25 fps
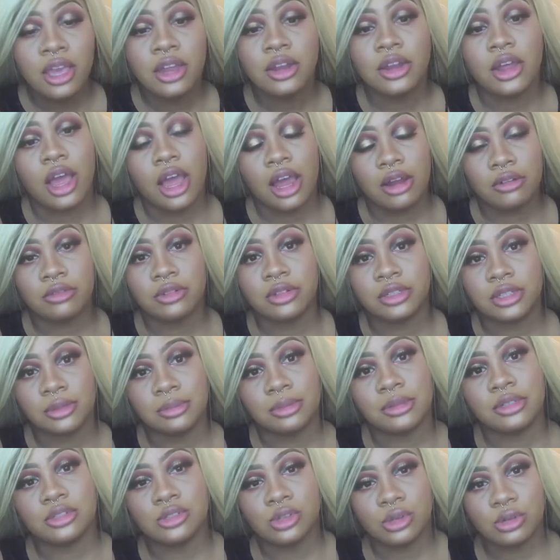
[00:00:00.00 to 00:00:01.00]
Now, I've really
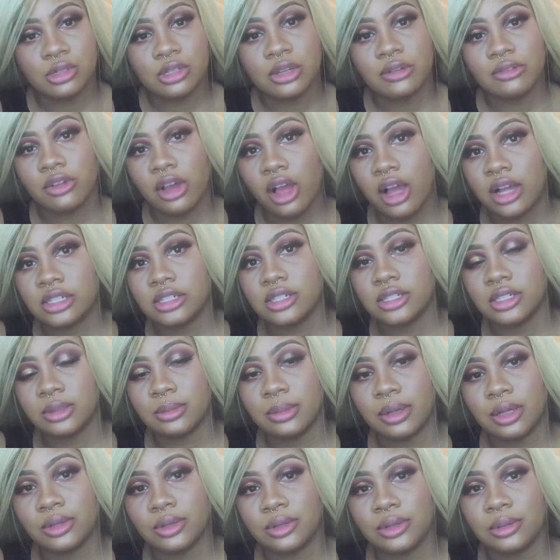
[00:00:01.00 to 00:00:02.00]
been so self-conscious
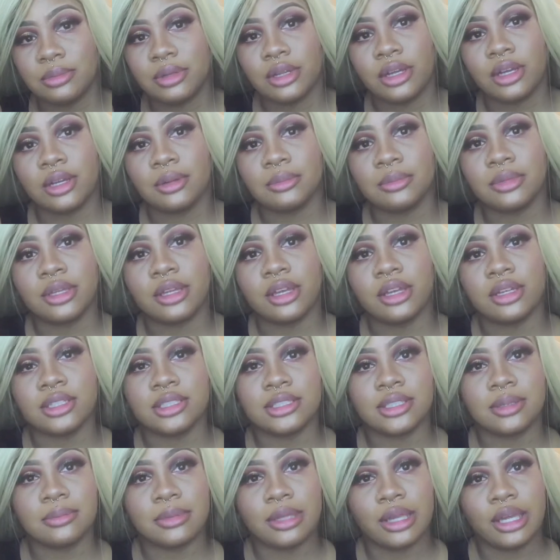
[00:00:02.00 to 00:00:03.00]
about doing blonde
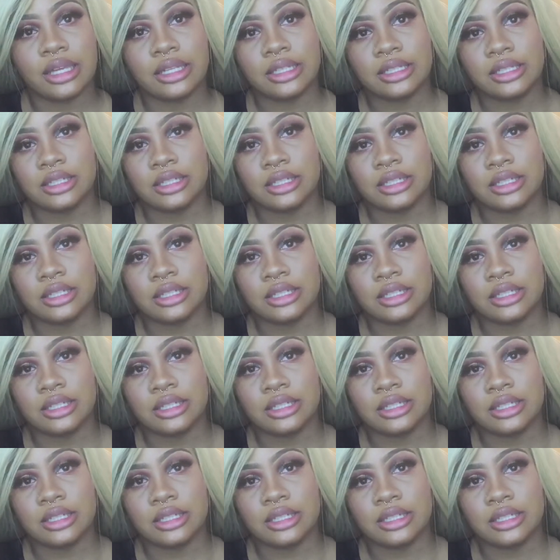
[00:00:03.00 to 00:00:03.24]
because I'm like